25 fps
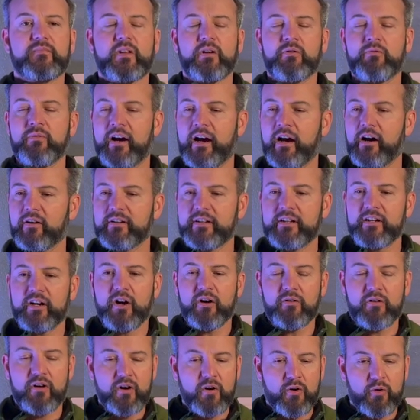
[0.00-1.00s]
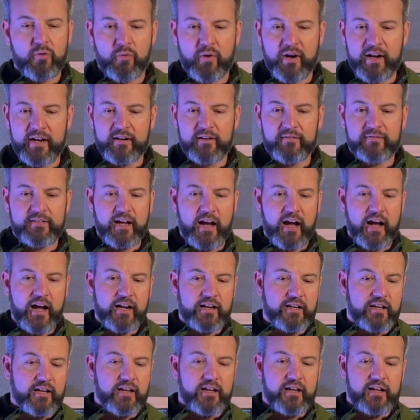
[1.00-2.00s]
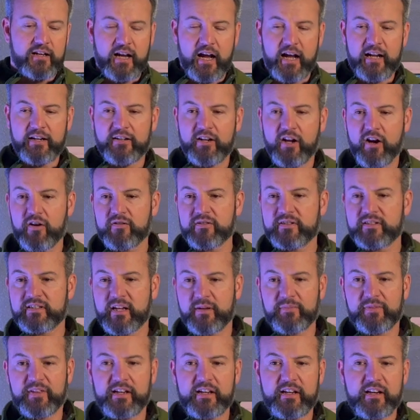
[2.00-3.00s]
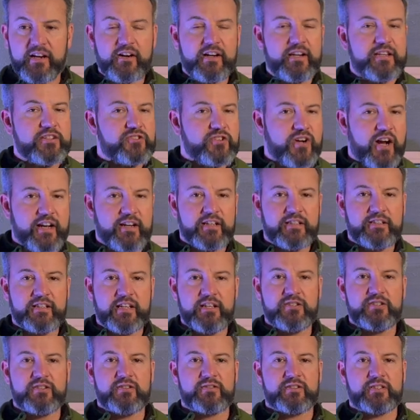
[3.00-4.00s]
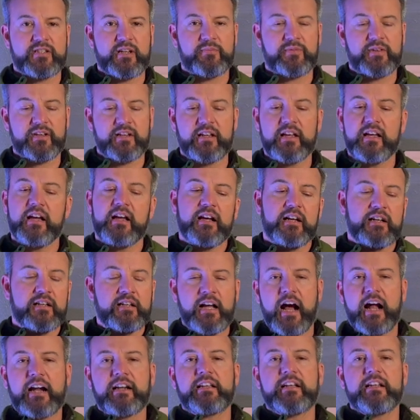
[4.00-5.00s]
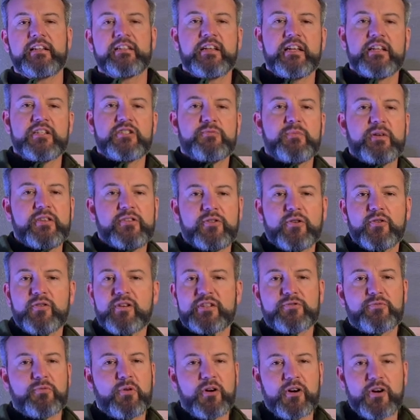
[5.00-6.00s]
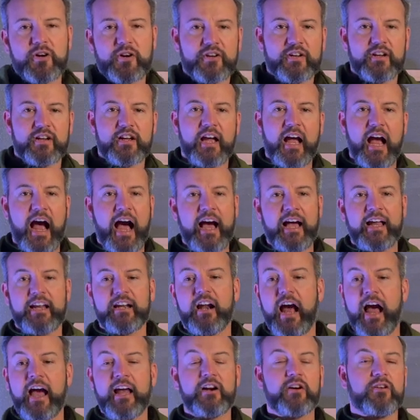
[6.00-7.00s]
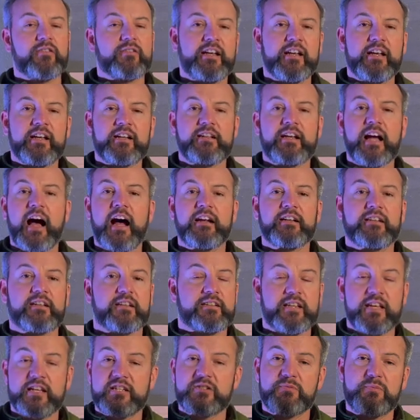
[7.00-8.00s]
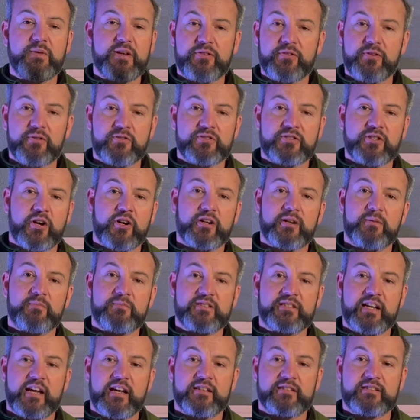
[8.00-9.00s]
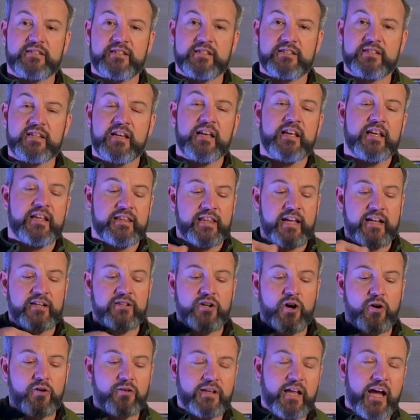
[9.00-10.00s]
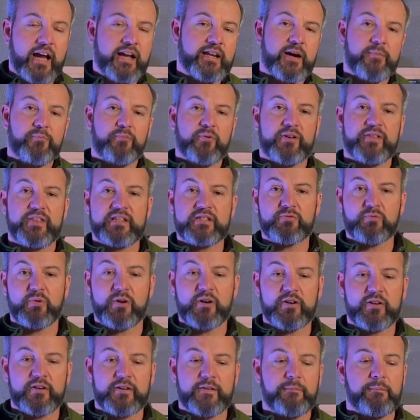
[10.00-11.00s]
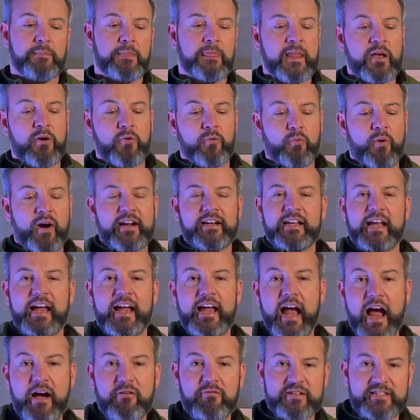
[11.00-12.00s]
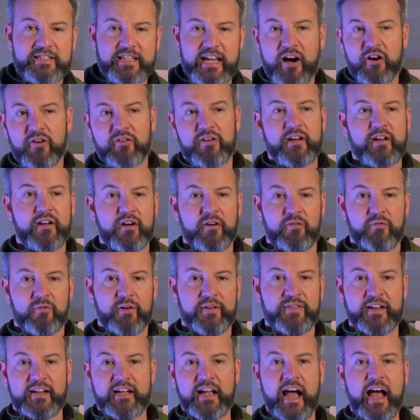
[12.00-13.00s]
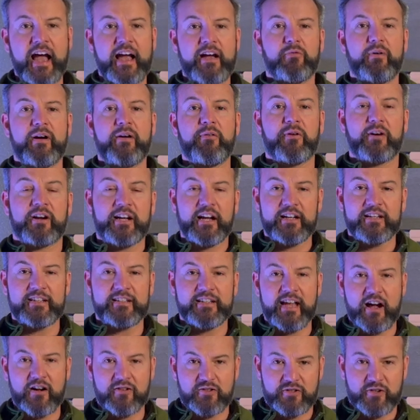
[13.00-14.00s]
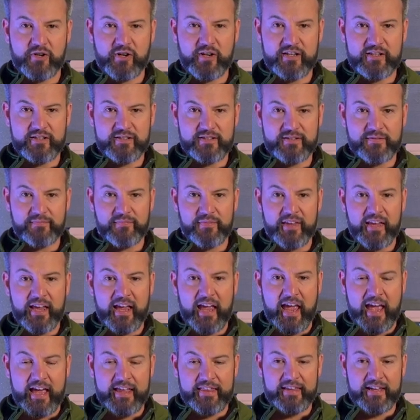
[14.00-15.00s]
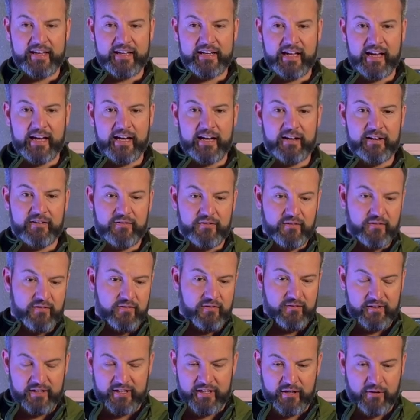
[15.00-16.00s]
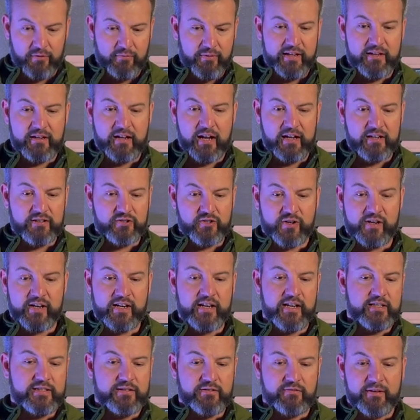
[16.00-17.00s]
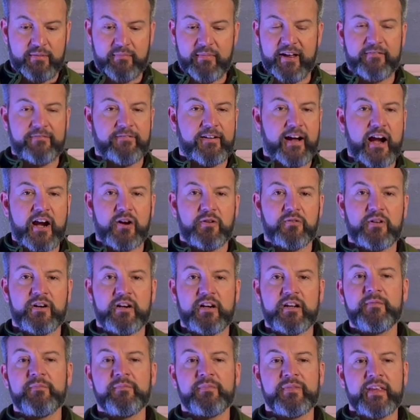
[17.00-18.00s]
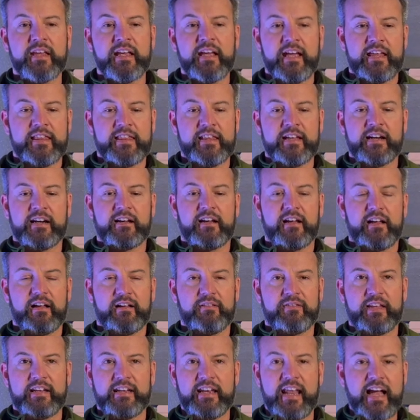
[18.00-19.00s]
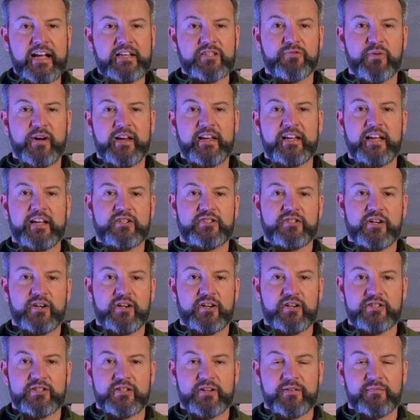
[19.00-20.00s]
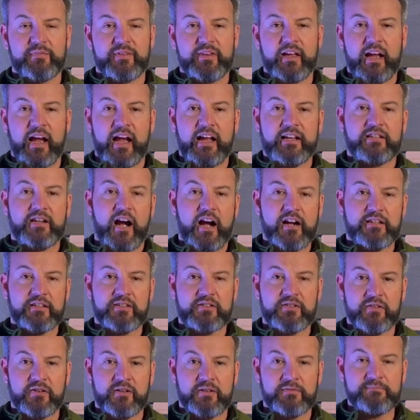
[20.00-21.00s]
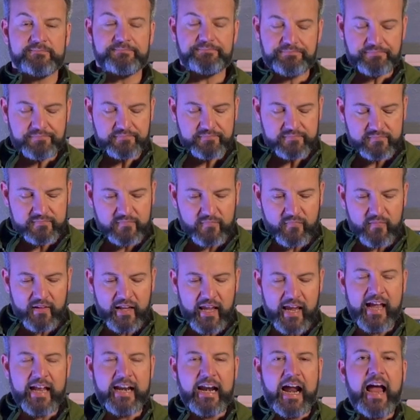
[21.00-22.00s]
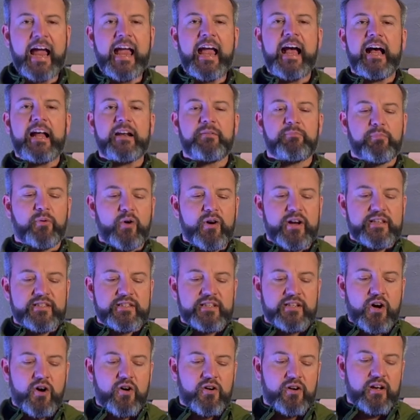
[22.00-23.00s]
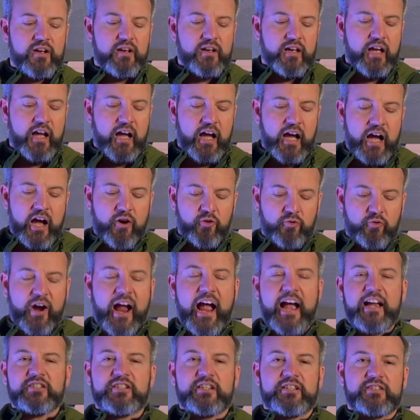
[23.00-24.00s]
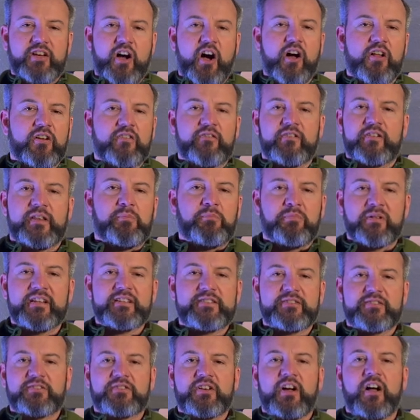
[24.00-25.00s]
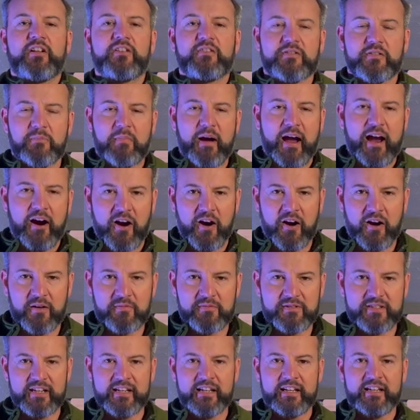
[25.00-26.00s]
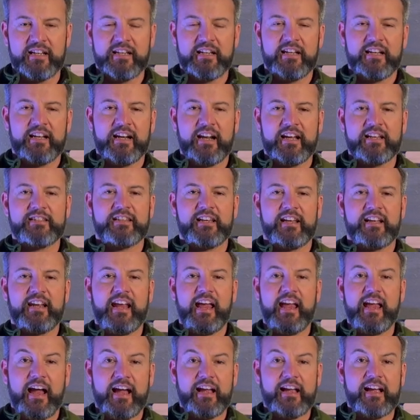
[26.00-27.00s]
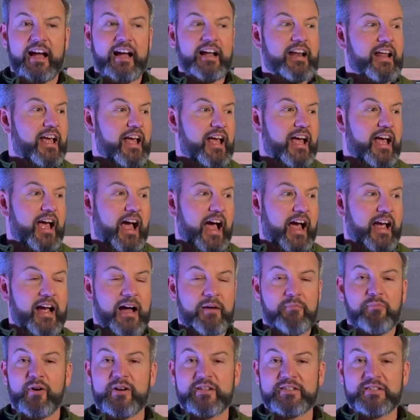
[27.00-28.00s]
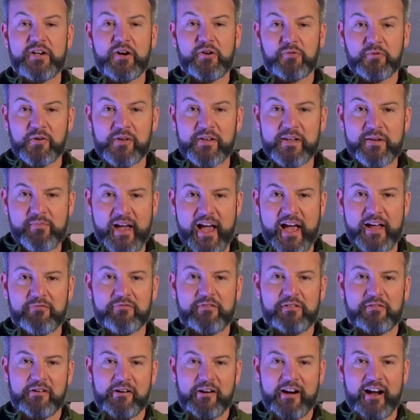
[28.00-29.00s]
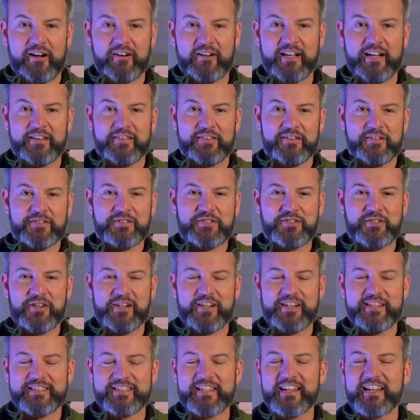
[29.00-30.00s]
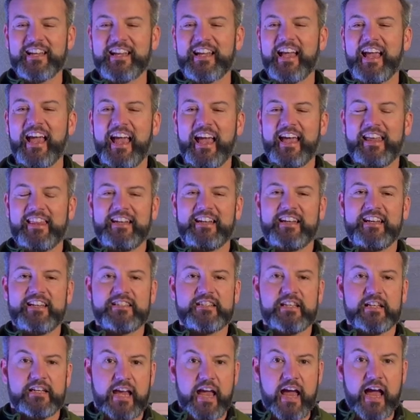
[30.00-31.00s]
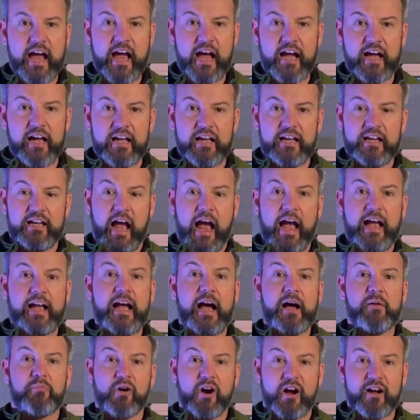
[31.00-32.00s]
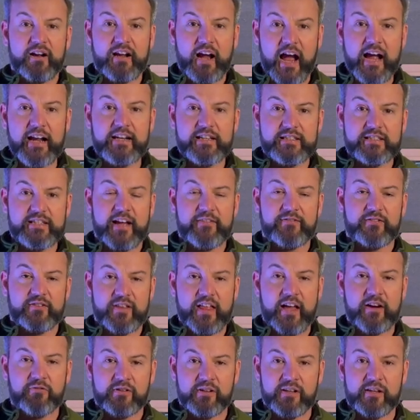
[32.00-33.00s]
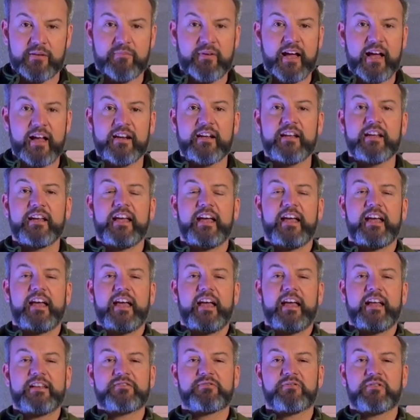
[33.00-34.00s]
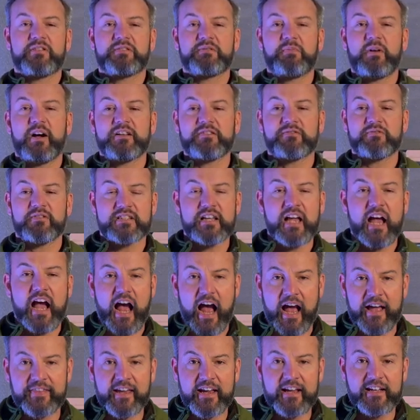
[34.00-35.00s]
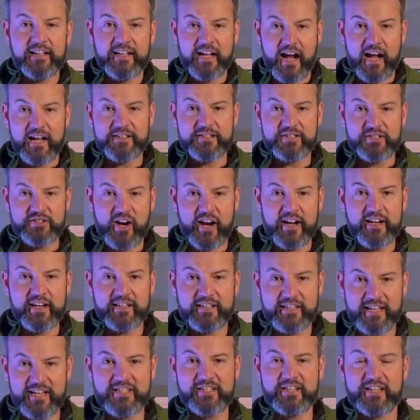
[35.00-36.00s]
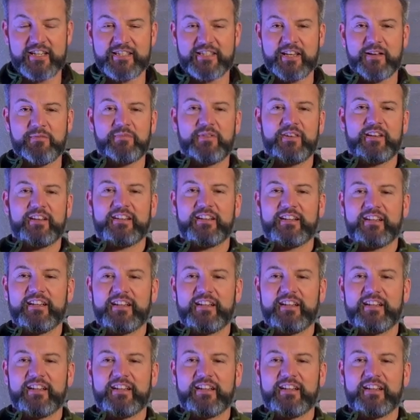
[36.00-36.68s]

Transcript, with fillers: Well, you know, what if God God knows something here and He's trying to teach you something? God can teach me through His Word. I, I don't need God to teach me through circumstances that don't line up with His Word. One day I was out with a guy and we were cutting down trees. And then, uh, you know, we cut trees and we made firewood and then a, uh, the next week at church, I talked to him and I had poison oak uh, rashes all over, the blisters all over my arms. And I said, hey, I got, I got poison oak really bad when we were out cutting those trees. And then he said, yeah, I got bronchitis after that really bad. His response was, I think God's trying to teach us something.